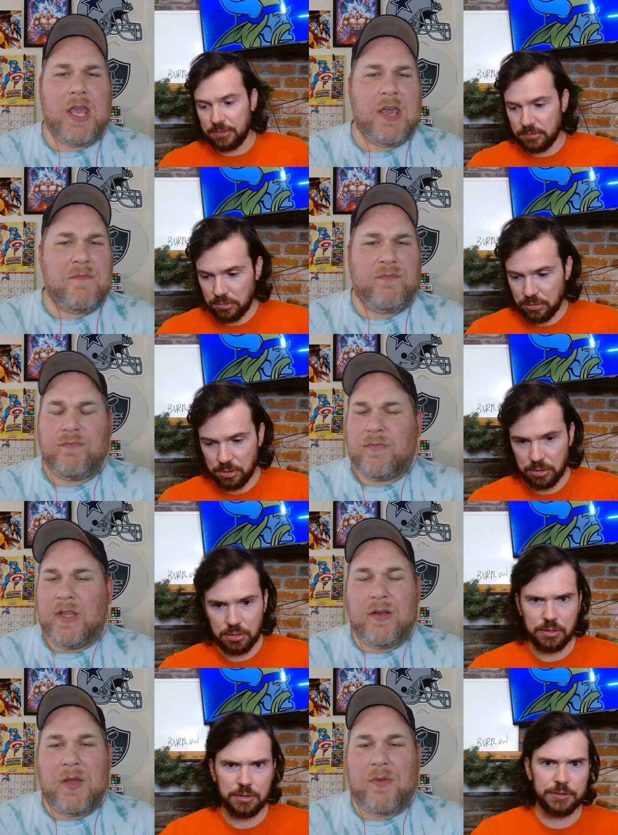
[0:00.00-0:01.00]
Speaker 1: him,
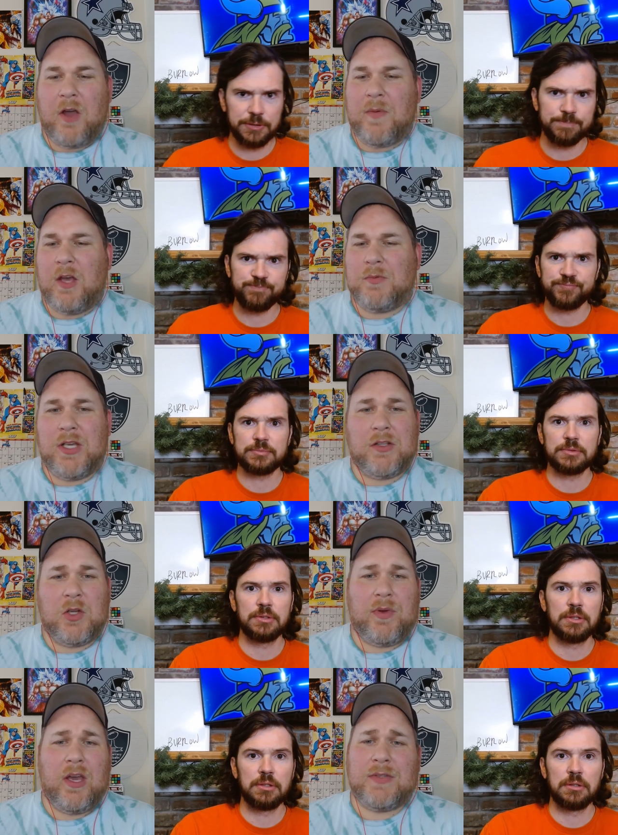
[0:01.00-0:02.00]
you know, he probably helped you get to
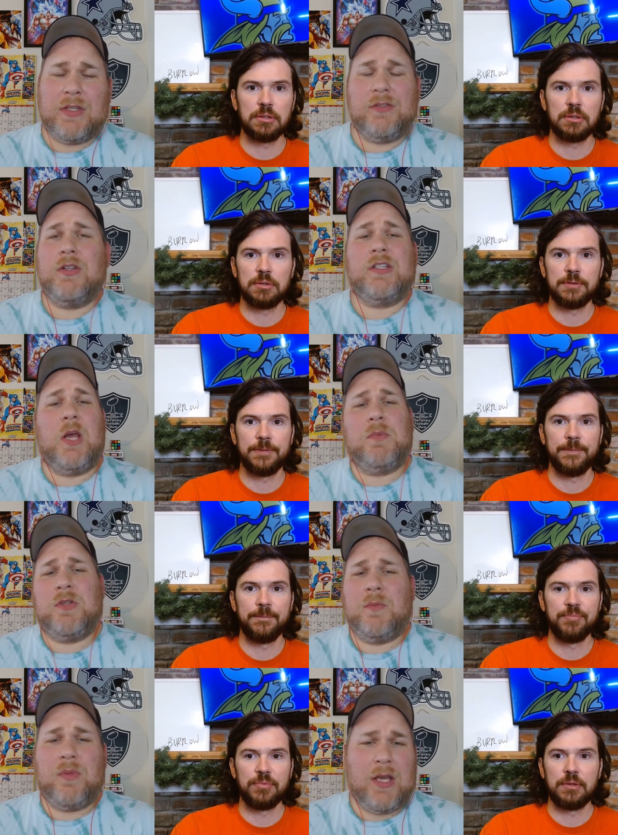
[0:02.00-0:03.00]
the playoffs and to the
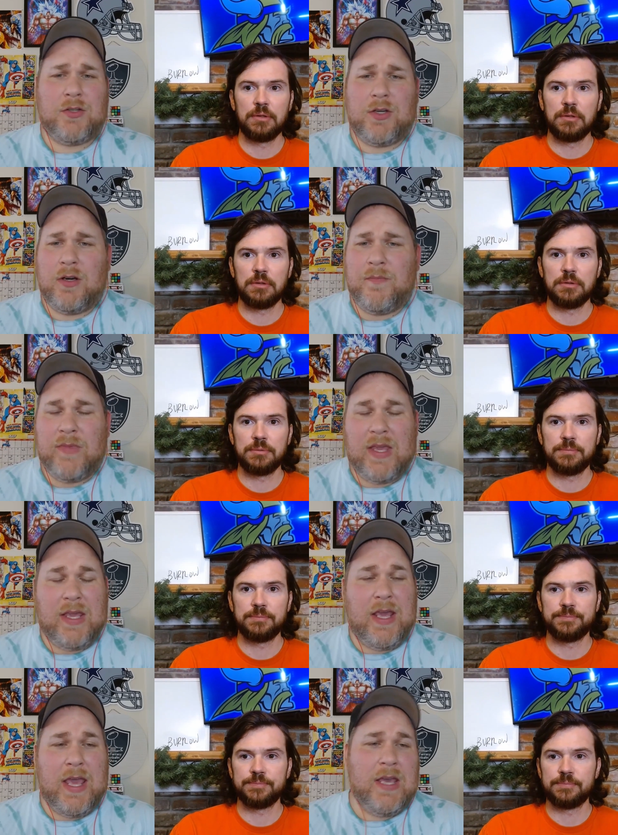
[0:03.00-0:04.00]
championship last year.
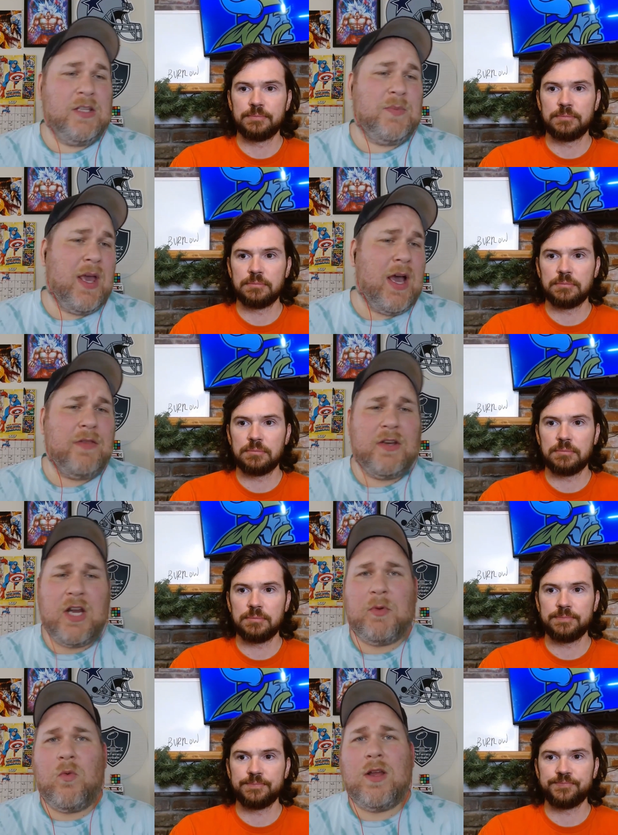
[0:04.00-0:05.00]
He is behind the
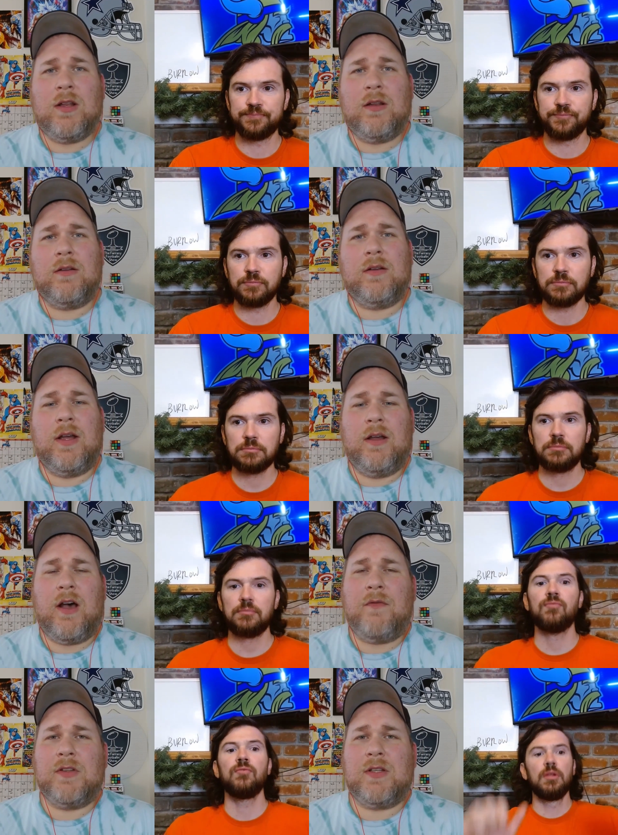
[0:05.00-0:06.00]
number one
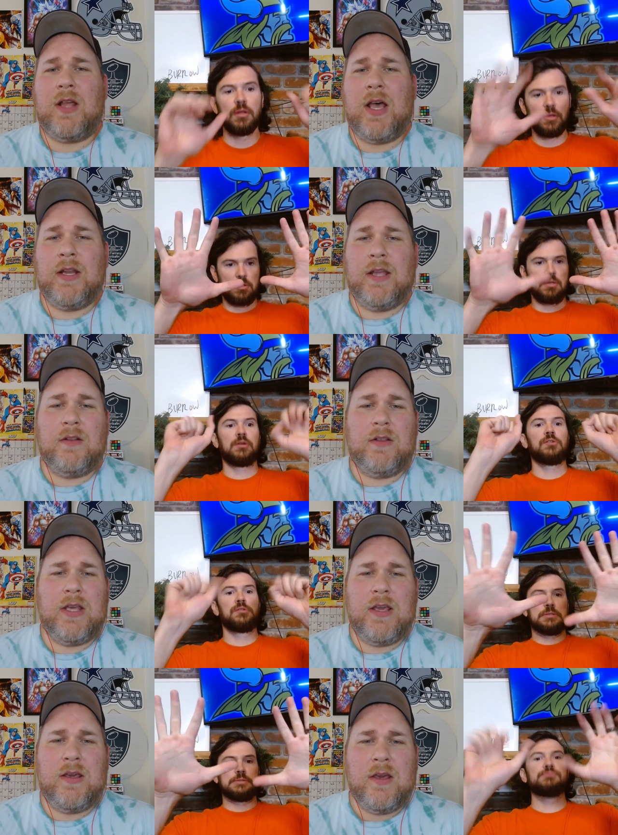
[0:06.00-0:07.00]
uh, offensive line in the
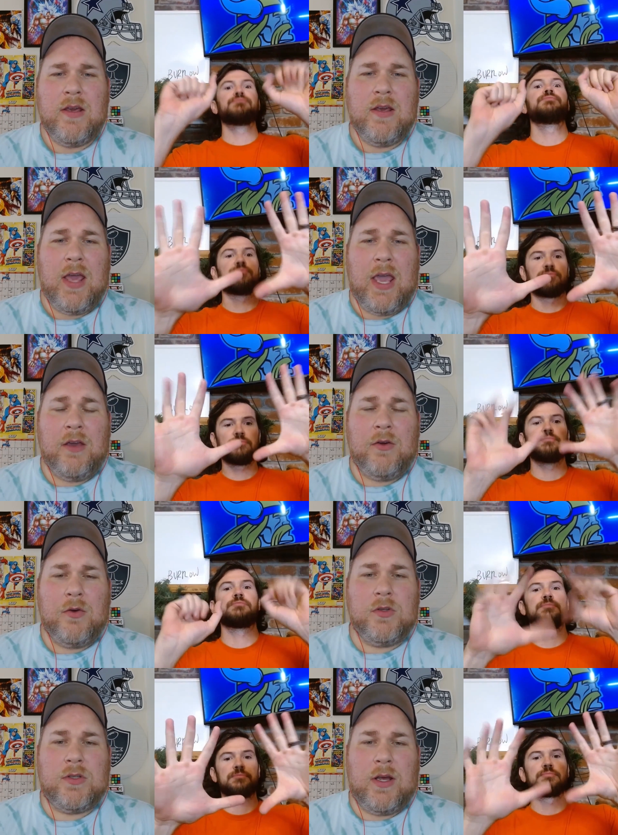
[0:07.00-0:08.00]
league, and
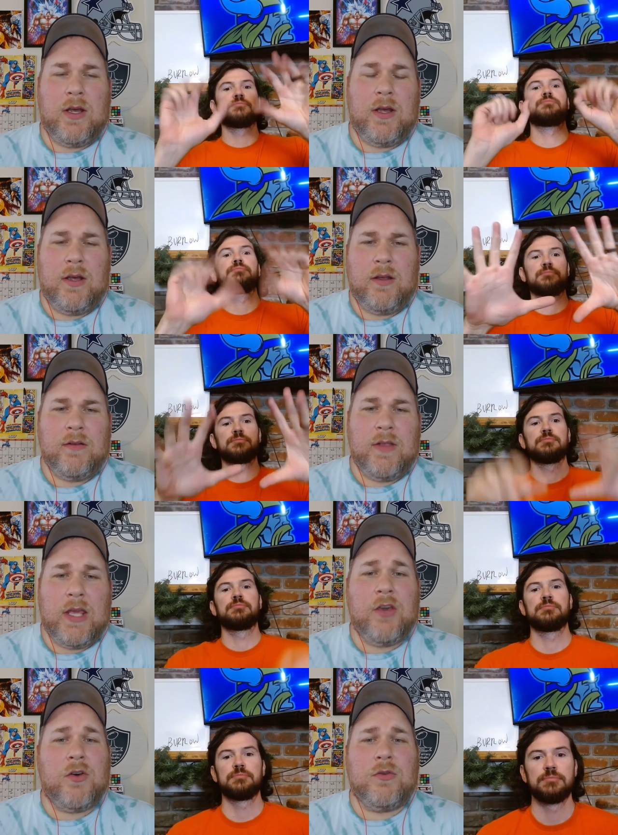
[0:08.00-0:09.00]
who's uh the
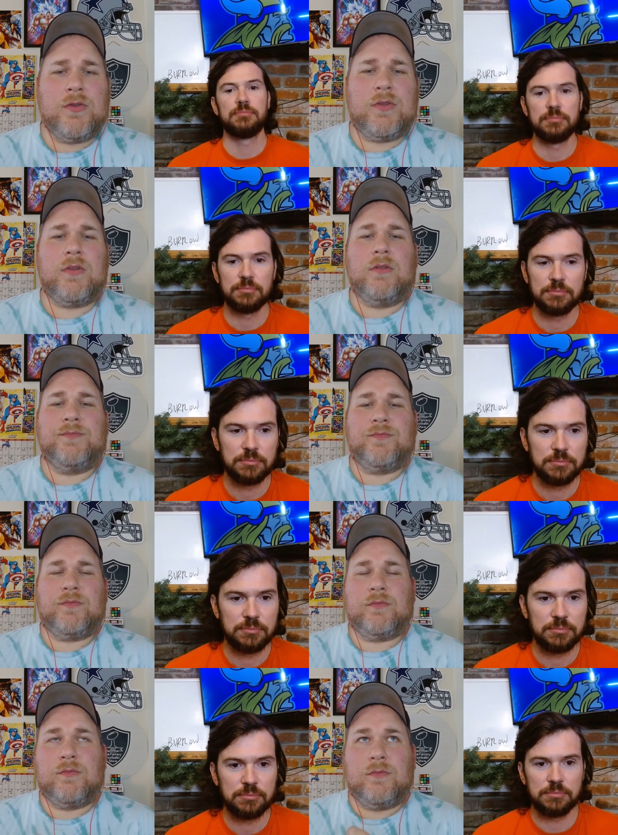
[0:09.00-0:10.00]
Eagles'
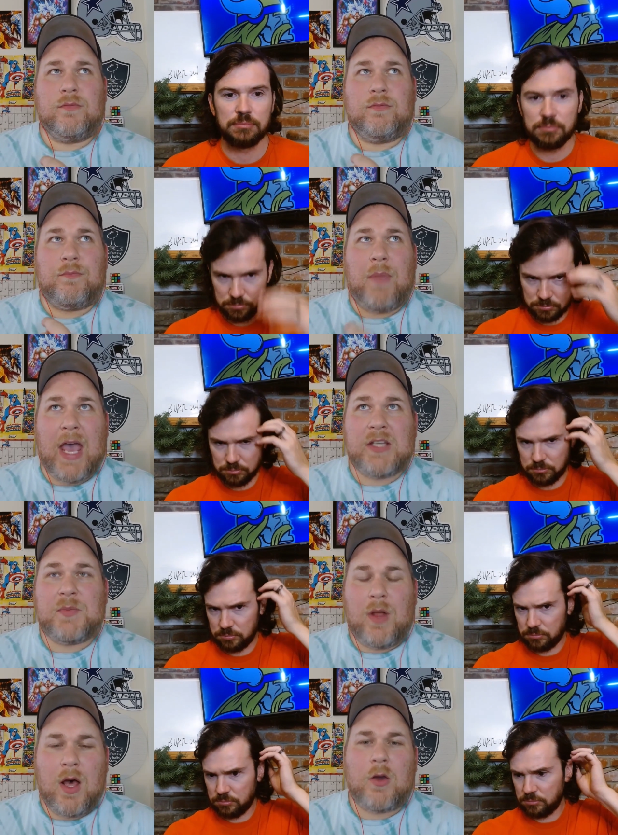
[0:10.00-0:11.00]

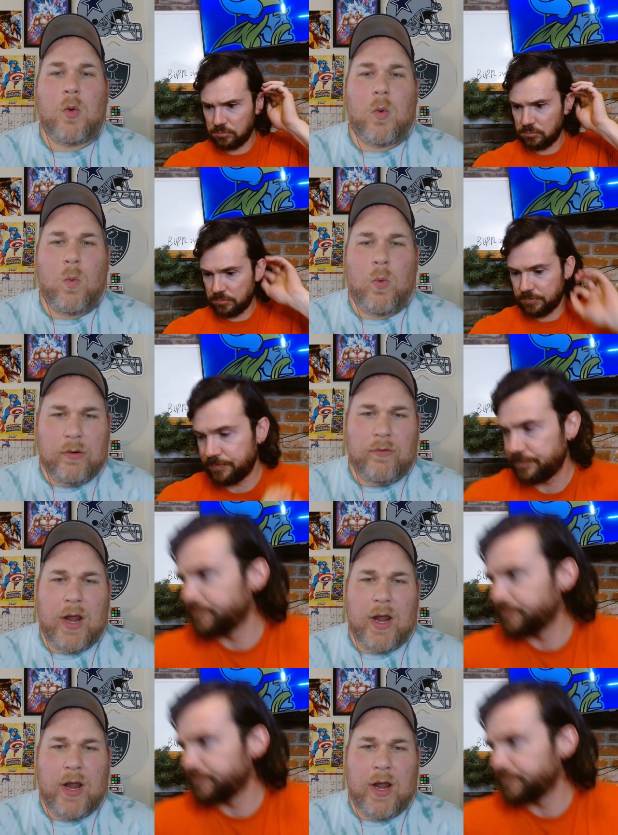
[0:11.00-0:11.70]
pass block win